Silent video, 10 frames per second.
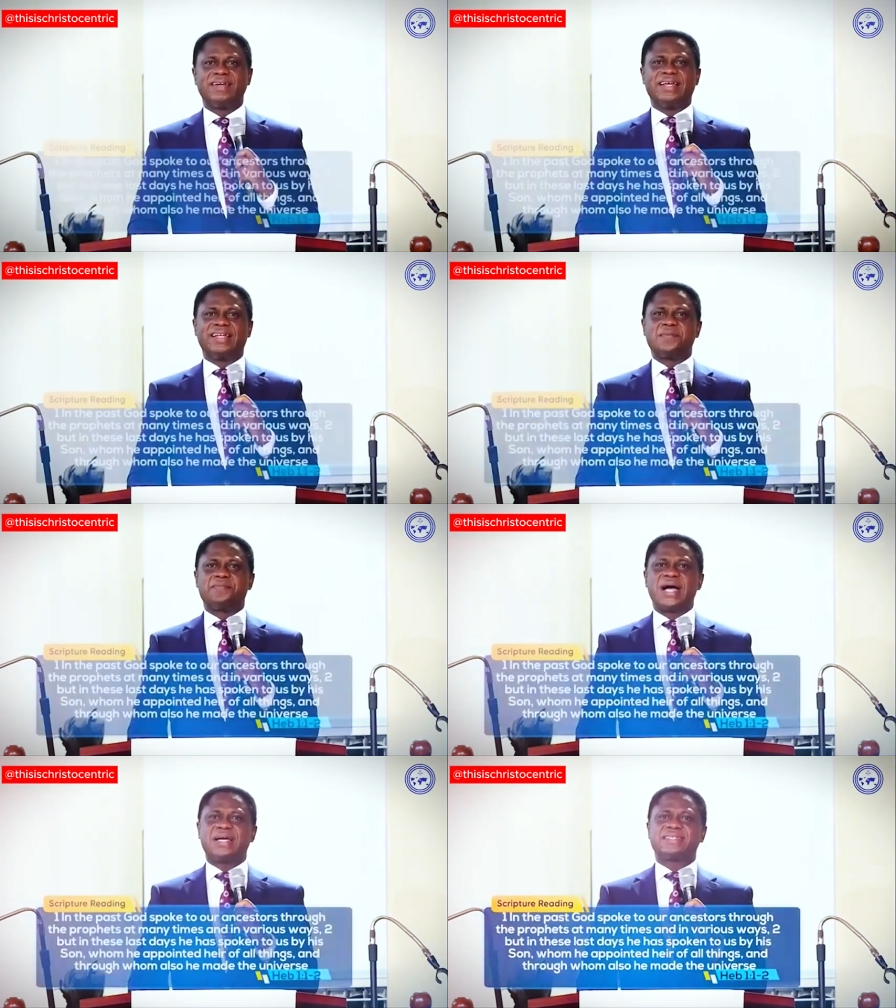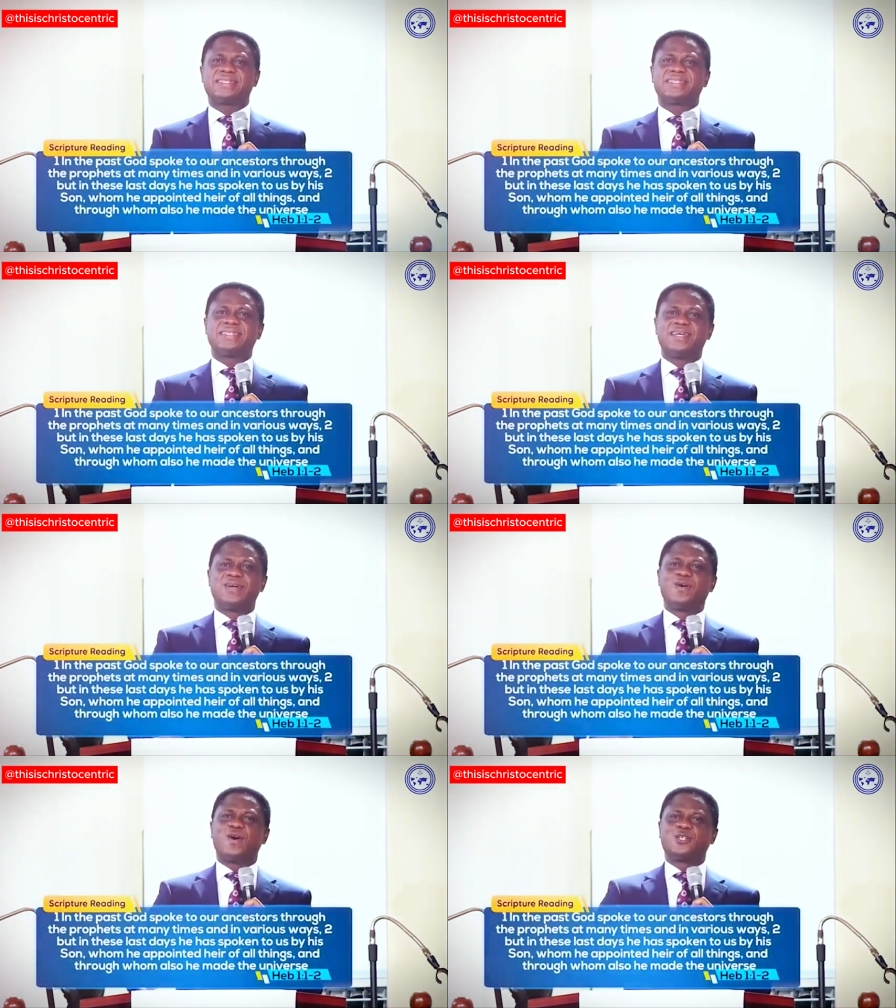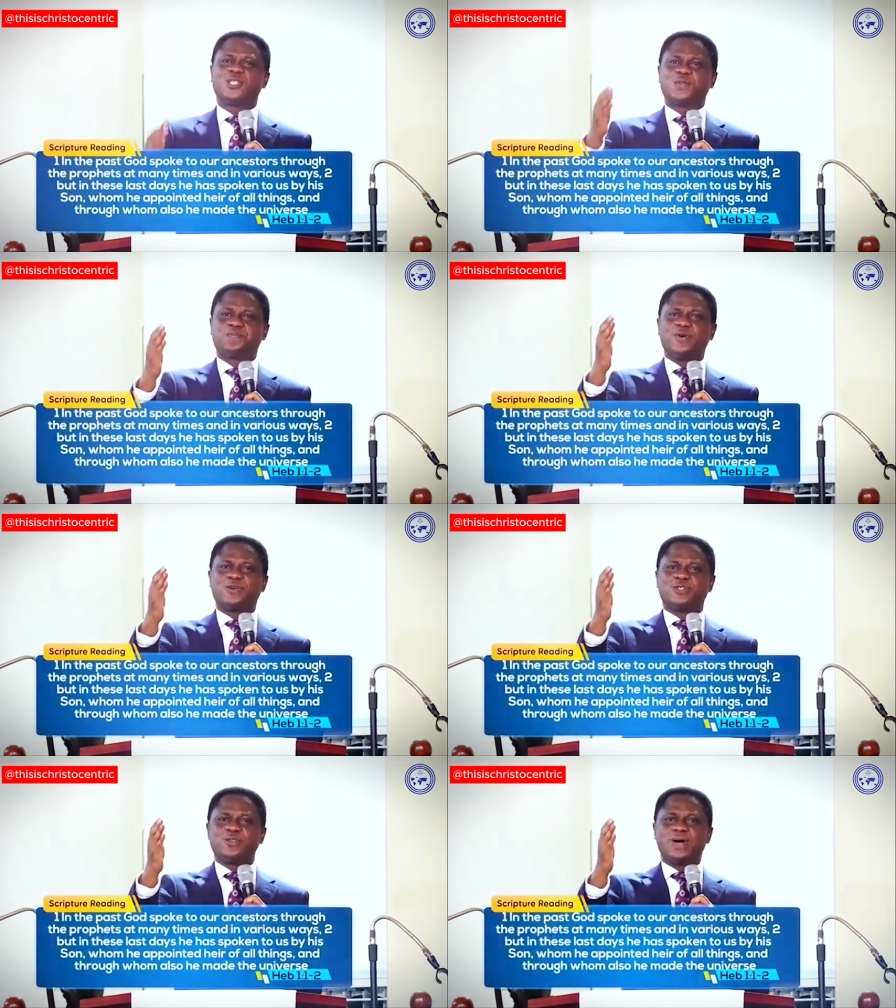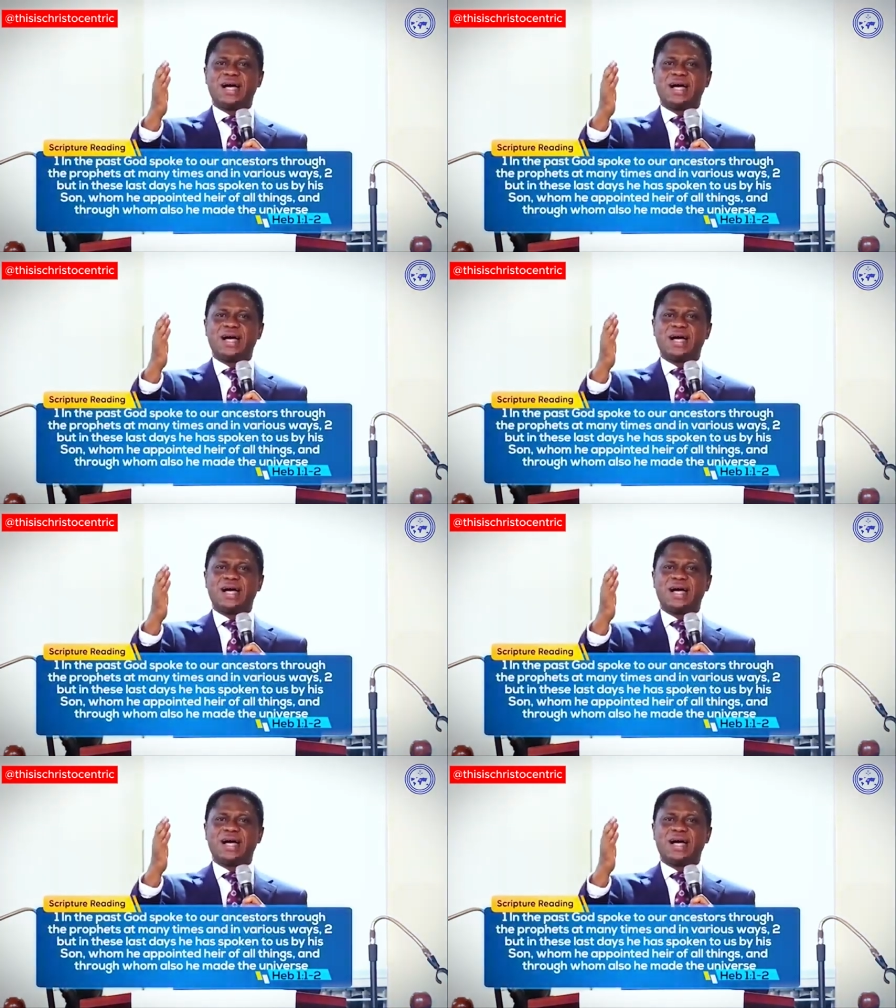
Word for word: In the past, God spoke to